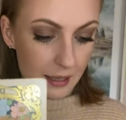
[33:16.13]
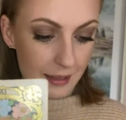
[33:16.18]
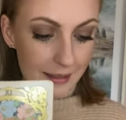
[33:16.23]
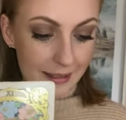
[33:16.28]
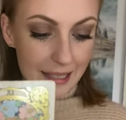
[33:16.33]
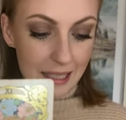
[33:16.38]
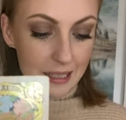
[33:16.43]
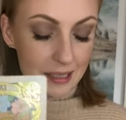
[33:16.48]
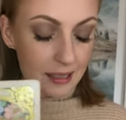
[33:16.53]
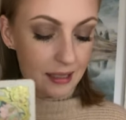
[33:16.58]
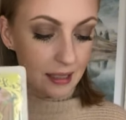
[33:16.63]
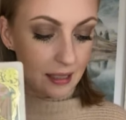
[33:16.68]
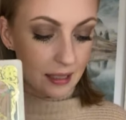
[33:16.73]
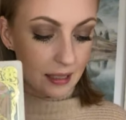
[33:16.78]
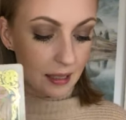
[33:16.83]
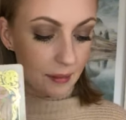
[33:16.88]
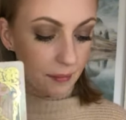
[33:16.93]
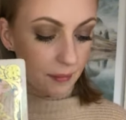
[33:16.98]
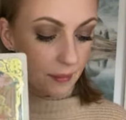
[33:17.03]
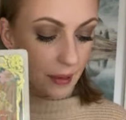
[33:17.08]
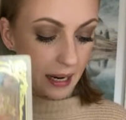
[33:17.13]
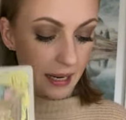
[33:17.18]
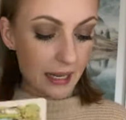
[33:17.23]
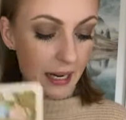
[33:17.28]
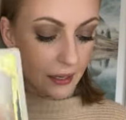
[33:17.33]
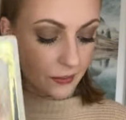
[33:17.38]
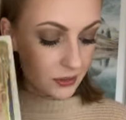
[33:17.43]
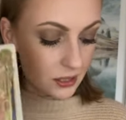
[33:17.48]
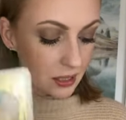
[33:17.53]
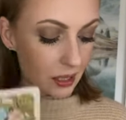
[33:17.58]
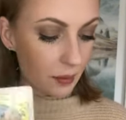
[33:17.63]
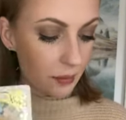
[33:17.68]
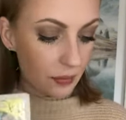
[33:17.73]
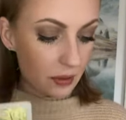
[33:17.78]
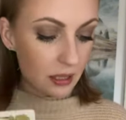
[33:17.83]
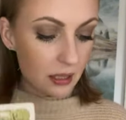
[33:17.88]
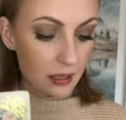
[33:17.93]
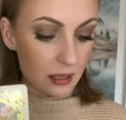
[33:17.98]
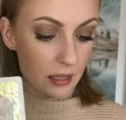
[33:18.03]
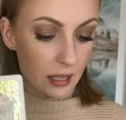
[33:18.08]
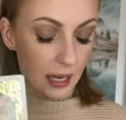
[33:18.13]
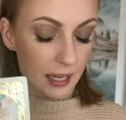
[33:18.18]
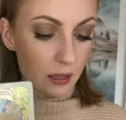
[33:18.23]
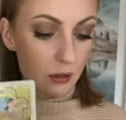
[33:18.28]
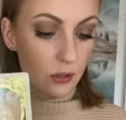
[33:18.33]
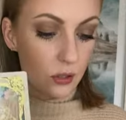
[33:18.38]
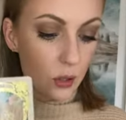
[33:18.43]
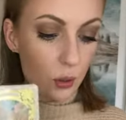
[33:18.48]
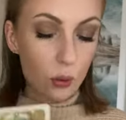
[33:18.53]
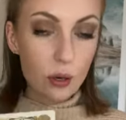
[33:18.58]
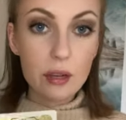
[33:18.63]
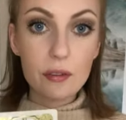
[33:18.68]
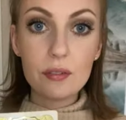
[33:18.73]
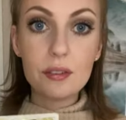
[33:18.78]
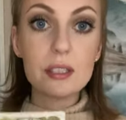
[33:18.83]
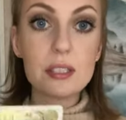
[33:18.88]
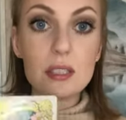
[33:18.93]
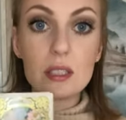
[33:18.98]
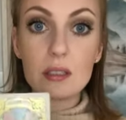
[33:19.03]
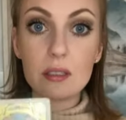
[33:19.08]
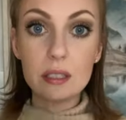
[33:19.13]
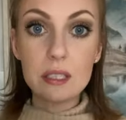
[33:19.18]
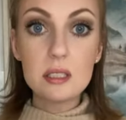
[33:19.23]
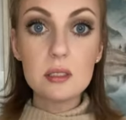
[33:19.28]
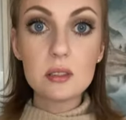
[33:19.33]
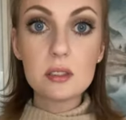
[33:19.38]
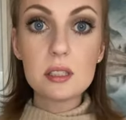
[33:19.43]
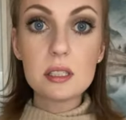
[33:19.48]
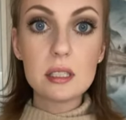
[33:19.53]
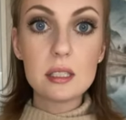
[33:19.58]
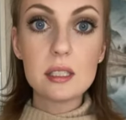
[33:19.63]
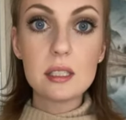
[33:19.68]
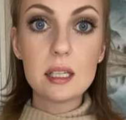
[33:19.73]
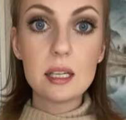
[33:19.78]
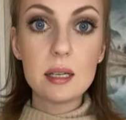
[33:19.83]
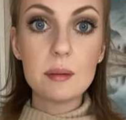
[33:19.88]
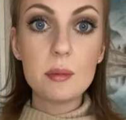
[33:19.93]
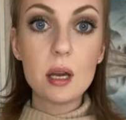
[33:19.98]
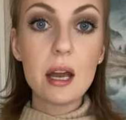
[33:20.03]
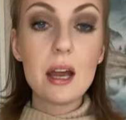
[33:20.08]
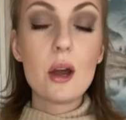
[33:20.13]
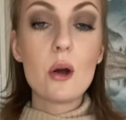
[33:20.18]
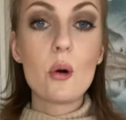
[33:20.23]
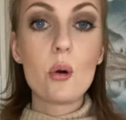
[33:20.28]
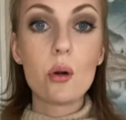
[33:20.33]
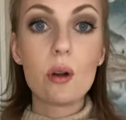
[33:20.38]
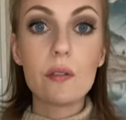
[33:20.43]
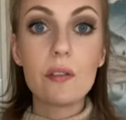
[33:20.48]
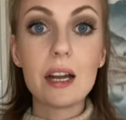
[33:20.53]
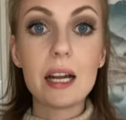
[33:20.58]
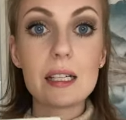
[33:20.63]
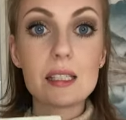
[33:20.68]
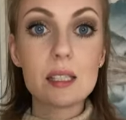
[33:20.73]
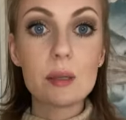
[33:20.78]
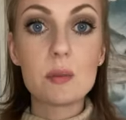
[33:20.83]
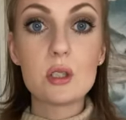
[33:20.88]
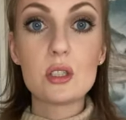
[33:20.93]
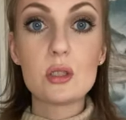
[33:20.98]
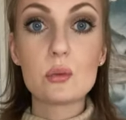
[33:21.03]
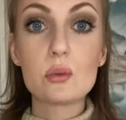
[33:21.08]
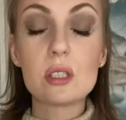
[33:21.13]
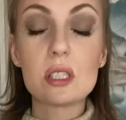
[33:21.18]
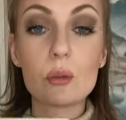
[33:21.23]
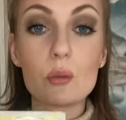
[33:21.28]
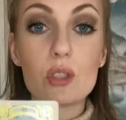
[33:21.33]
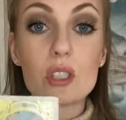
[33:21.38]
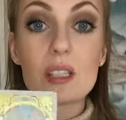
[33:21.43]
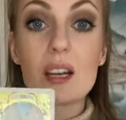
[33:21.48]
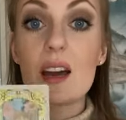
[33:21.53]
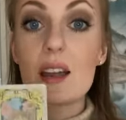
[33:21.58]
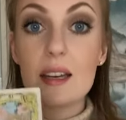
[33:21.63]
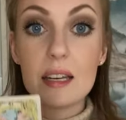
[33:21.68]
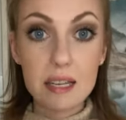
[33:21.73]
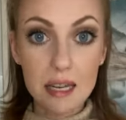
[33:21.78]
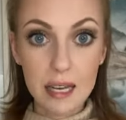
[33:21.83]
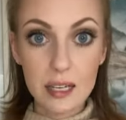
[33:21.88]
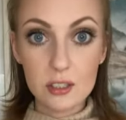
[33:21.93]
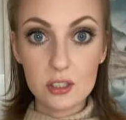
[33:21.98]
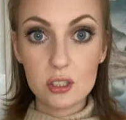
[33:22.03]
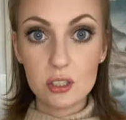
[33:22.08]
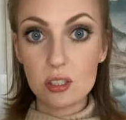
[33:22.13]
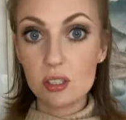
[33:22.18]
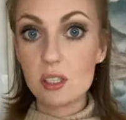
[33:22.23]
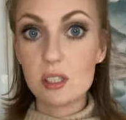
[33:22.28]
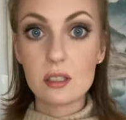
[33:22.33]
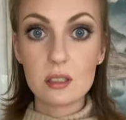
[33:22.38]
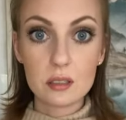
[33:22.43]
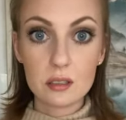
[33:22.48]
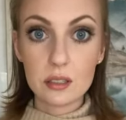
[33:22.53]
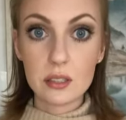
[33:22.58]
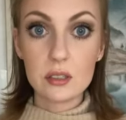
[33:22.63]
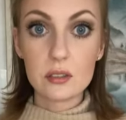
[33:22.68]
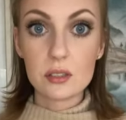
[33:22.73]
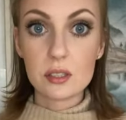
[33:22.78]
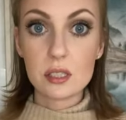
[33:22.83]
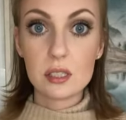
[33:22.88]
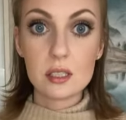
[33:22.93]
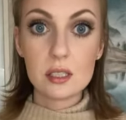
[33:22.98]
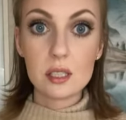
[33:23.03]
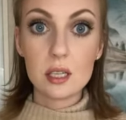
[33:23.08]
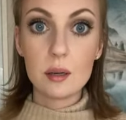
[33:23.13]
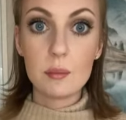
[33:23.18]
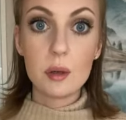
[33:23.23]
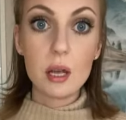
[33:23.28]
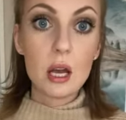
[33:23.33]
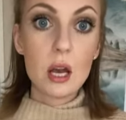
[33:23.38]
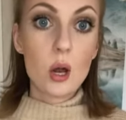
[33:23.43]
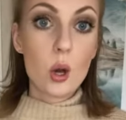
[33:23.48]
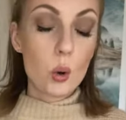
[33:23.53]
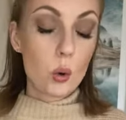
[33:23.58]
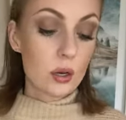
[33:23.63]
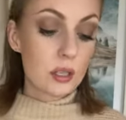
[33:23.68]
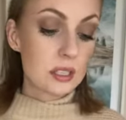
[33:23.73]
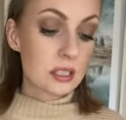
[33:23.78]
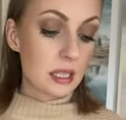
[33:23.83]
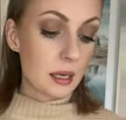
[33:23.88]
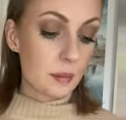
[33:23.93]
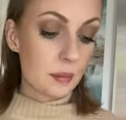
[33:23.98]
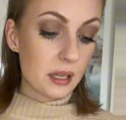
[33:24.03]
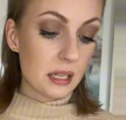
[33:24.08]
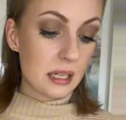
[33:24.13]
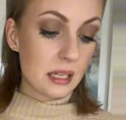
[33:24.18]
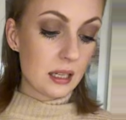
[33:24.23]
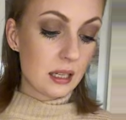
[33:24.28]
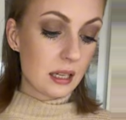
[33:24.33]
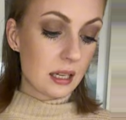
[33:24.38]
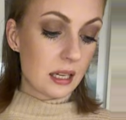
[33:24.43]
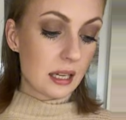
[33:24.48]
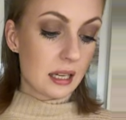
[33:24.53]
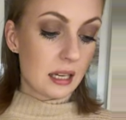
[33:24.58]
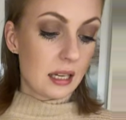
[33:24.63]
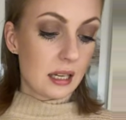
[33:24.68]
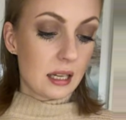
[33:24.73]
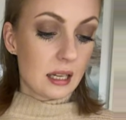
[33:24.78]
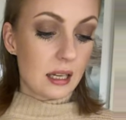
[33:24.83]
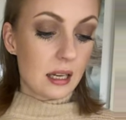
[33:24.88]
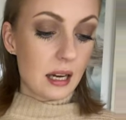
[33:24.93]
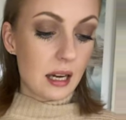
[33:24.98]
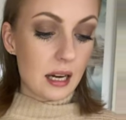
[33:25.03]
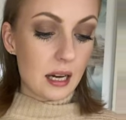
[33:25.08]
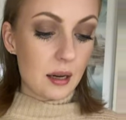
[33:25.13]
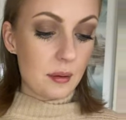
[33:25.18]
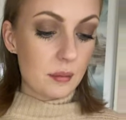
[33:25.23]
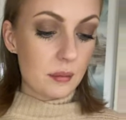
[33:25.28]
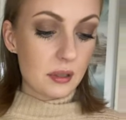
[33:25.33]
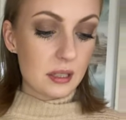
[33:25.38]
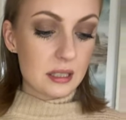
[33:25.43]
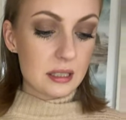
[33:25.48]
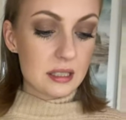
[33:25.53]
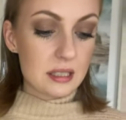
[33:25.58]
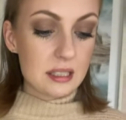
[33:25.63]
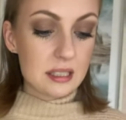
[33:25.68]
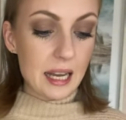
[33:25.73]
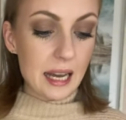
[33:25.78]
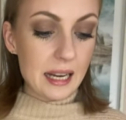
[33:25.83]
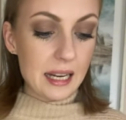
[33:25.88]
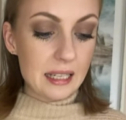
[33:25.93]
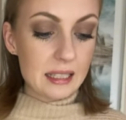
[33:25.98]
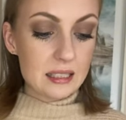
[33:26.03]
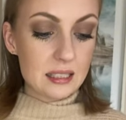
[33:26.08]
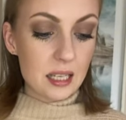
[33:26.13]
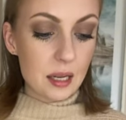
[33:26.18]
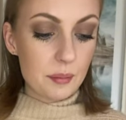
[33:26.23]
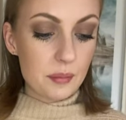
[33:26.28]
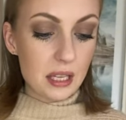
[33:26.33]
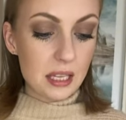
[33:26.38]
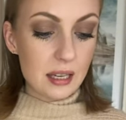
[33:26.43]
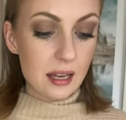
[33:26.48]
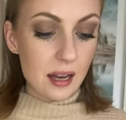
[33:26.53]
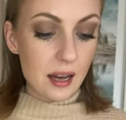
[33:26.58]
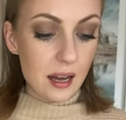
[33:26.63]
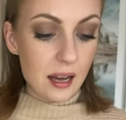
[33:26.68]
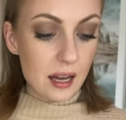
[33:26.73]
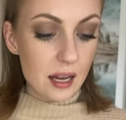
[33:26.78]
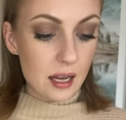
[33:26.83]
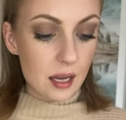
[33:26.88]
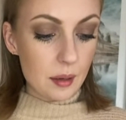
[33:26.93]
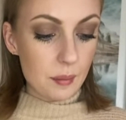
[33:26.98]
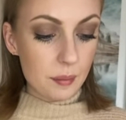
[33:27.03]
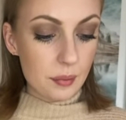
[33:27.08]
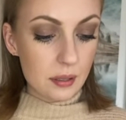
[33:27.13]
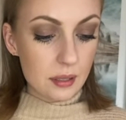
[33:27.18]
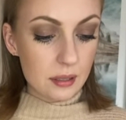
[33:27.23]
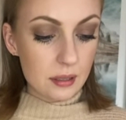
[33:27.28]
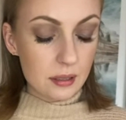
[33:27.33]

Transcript: This might have some, I don't know if it's a legal system or if it has something to do with someone's connections to the legal system or somebody um, setting something up,